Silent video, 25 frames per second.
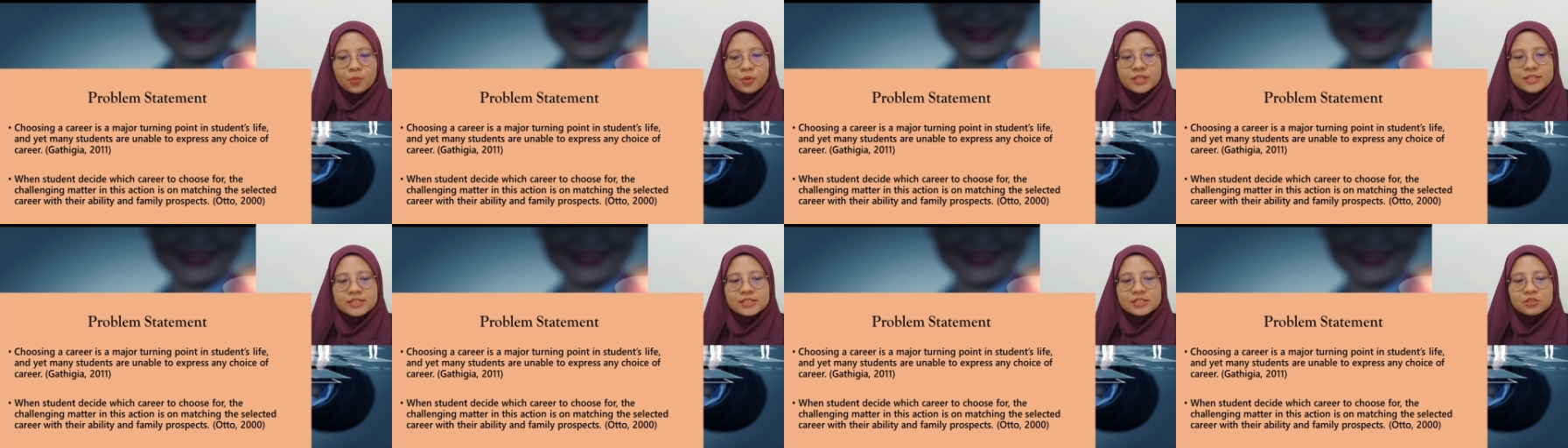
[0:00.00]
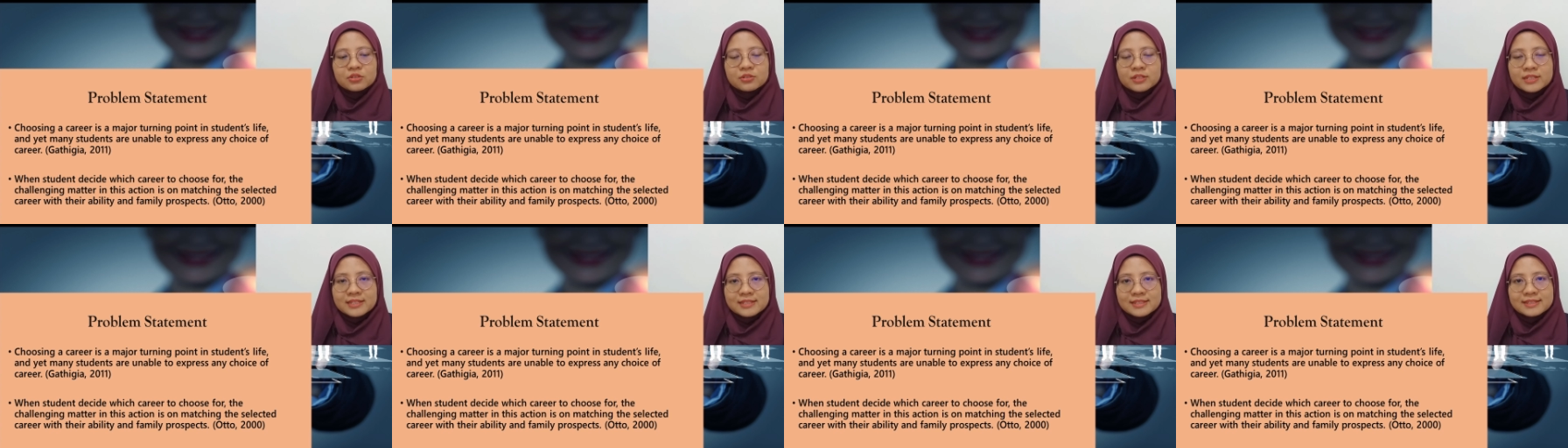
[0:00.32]
when
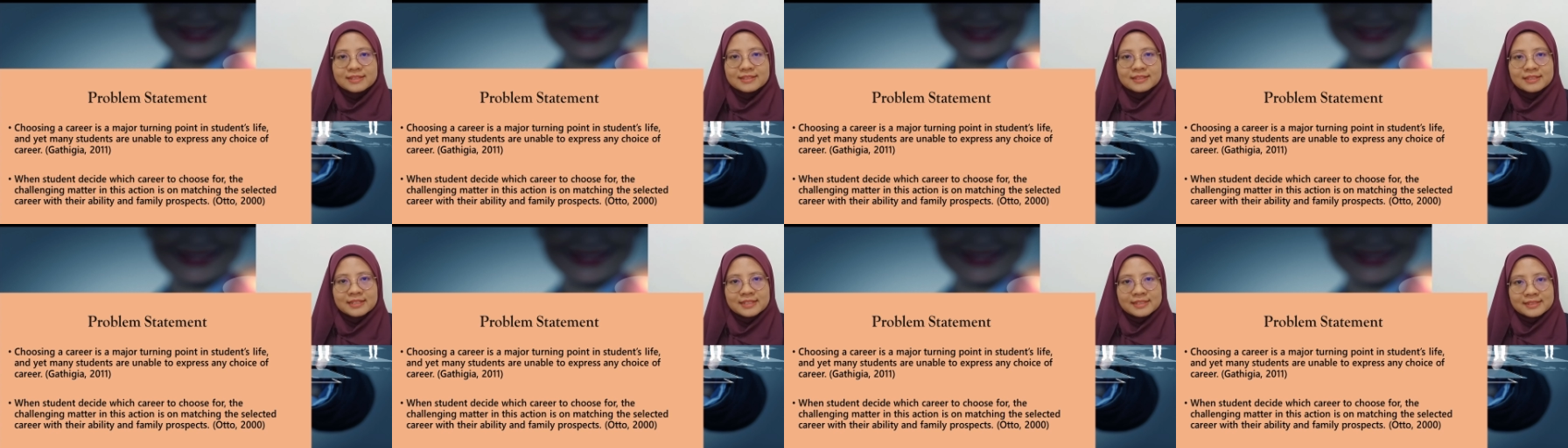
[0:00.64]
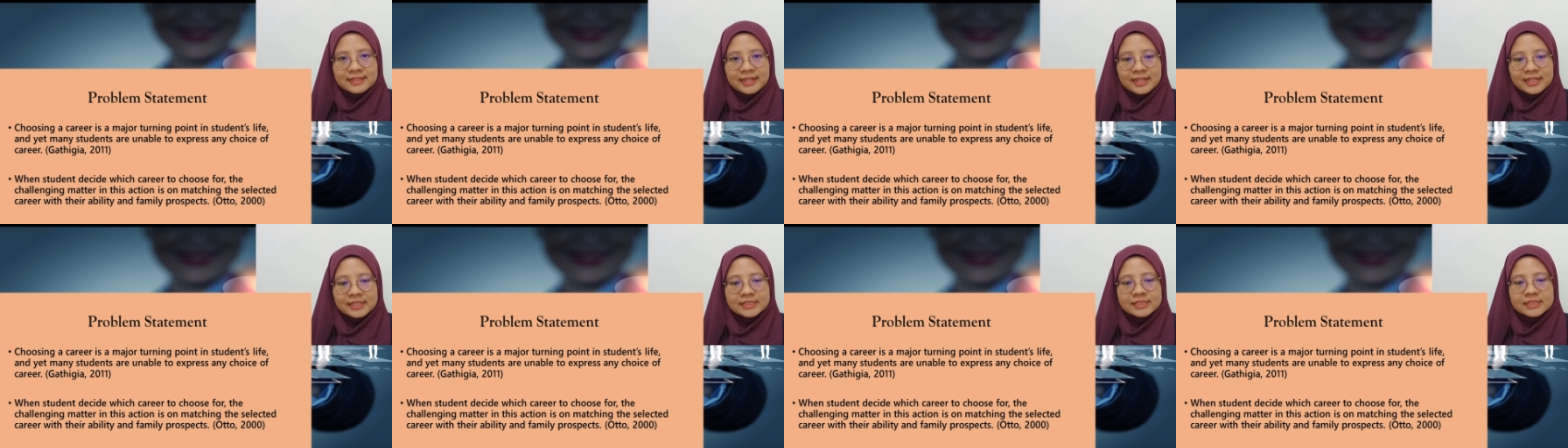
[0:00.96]
students
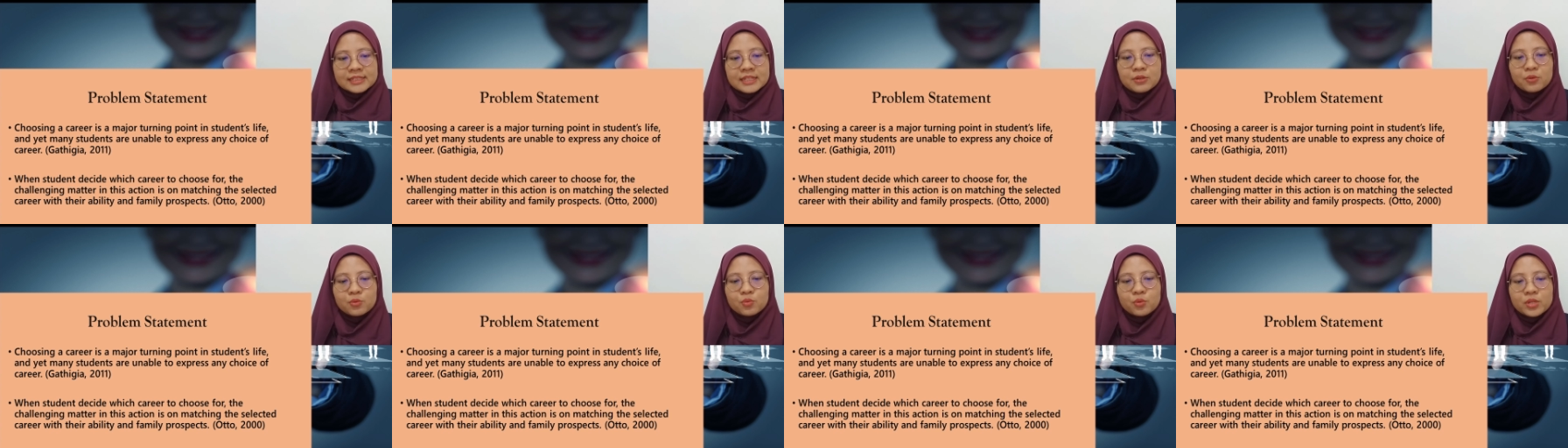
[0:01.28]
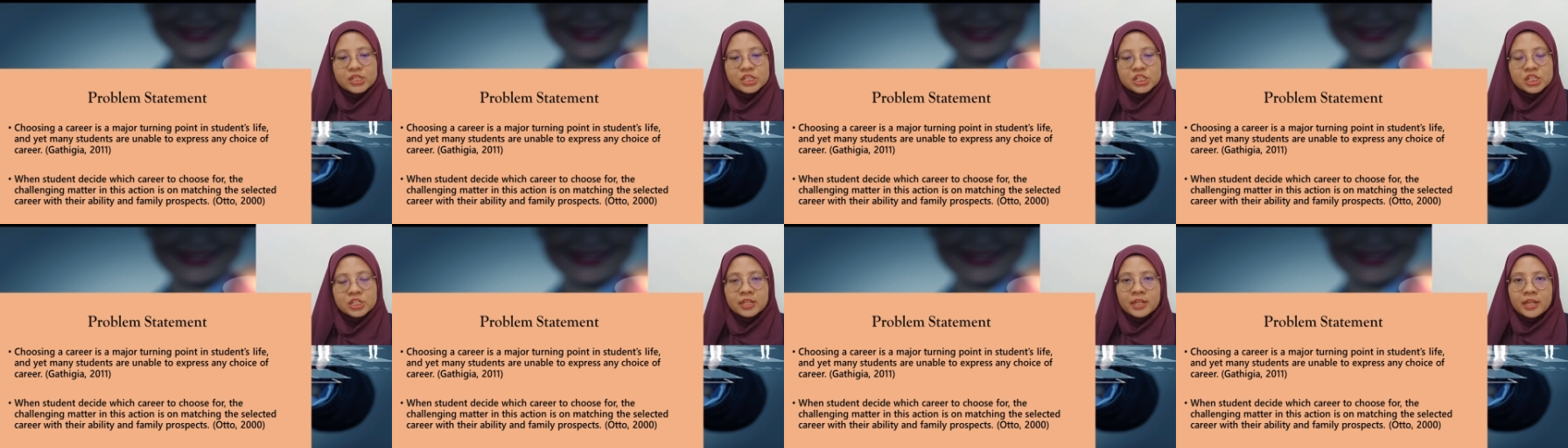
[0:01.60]
decide
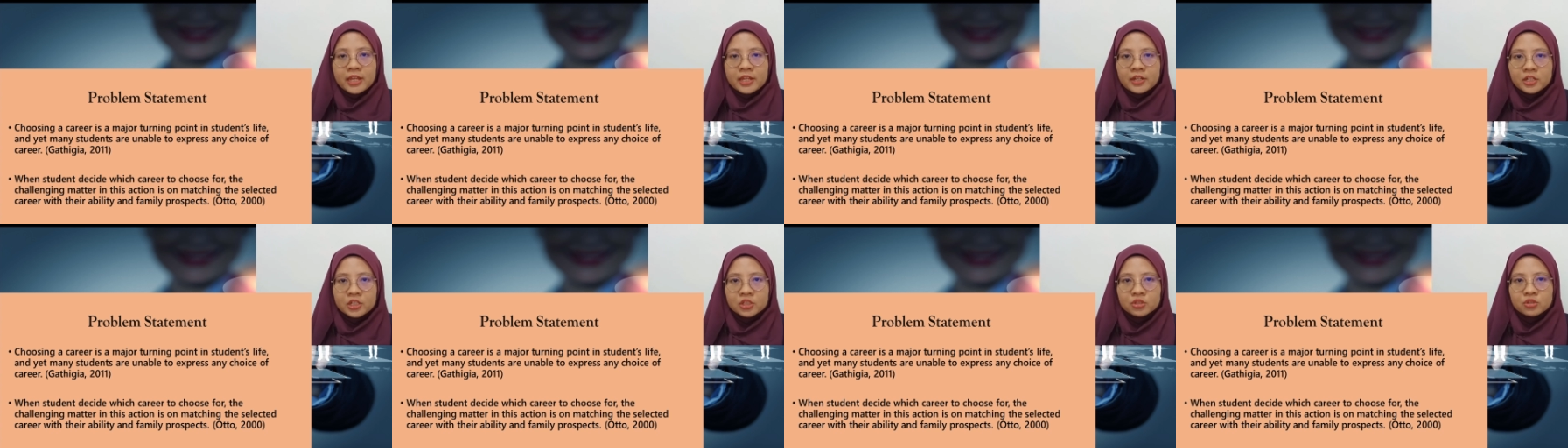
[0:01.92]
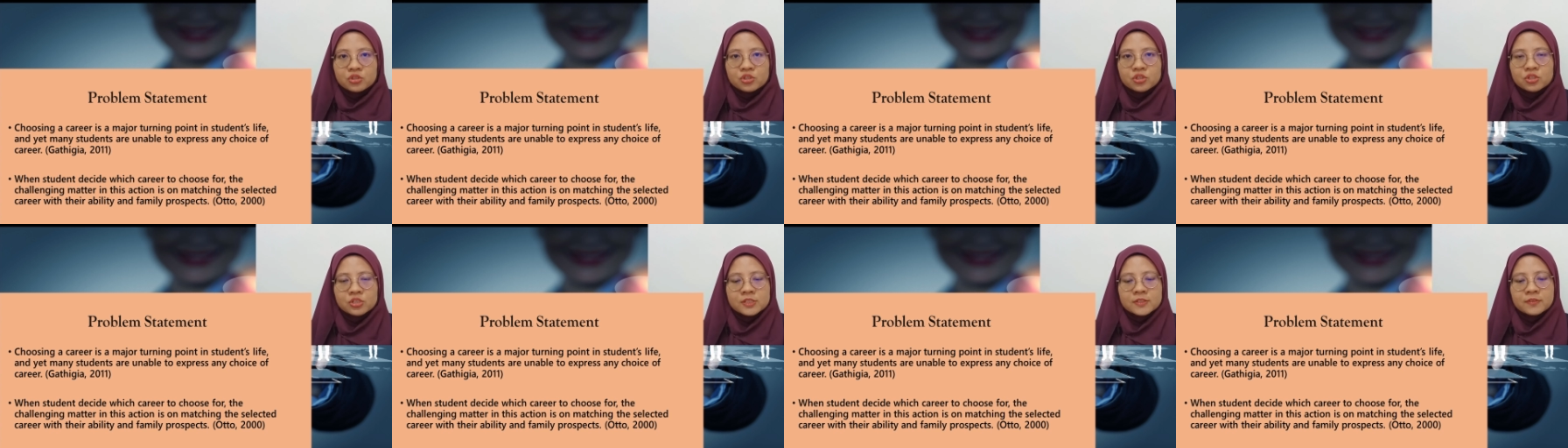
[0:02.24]
which
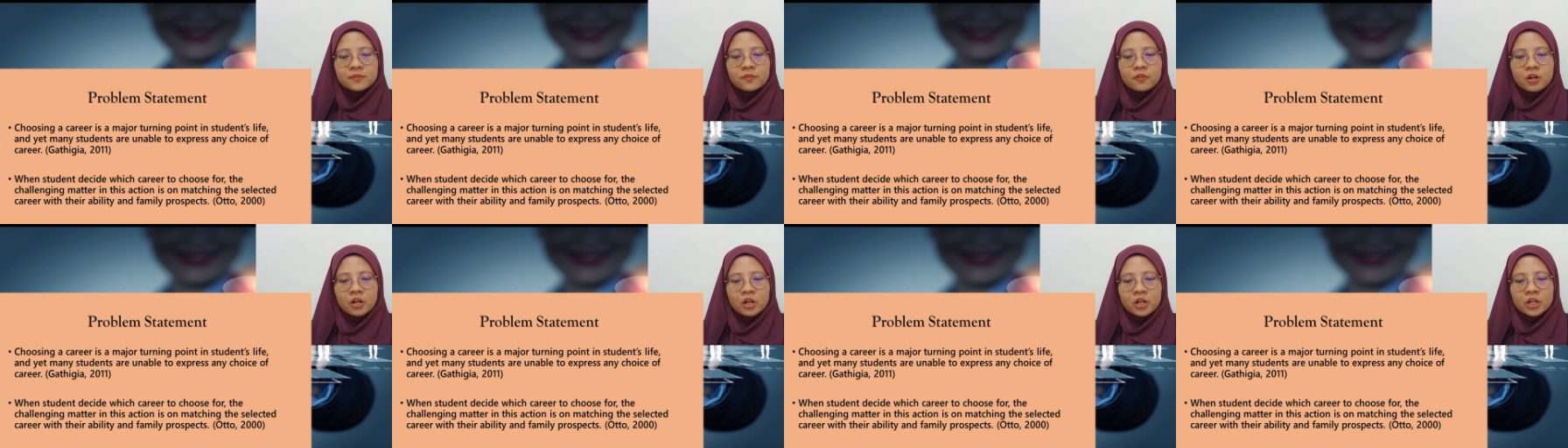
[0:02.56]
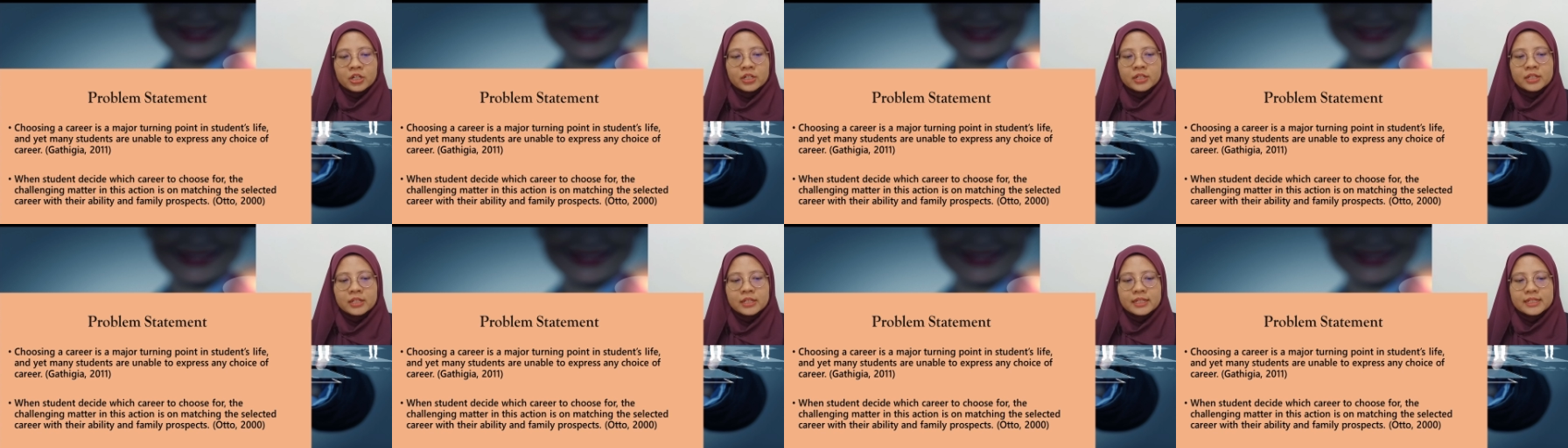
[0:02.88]
career to choose
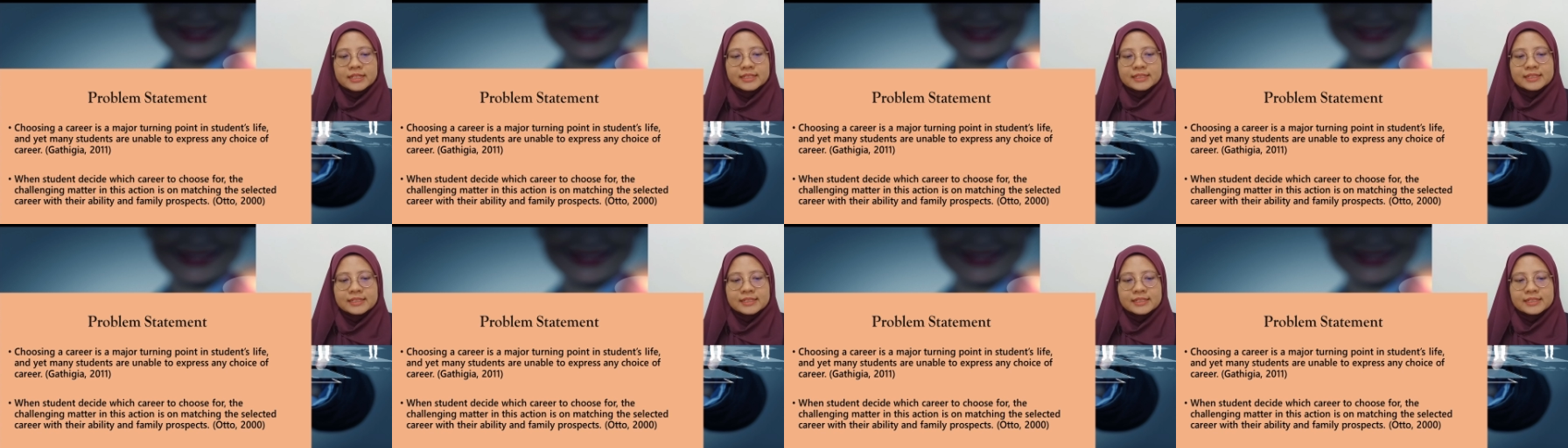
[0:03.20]
for,